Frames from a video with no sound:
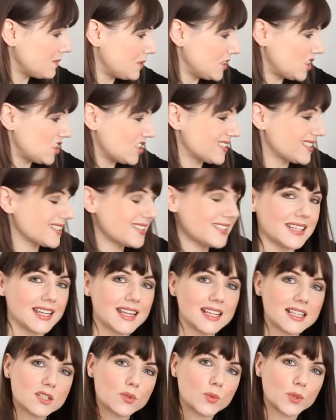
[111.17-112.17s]
which is a
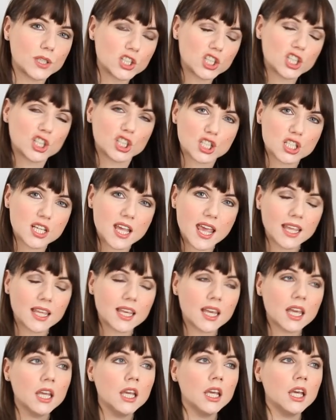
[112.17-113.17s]
seat which can take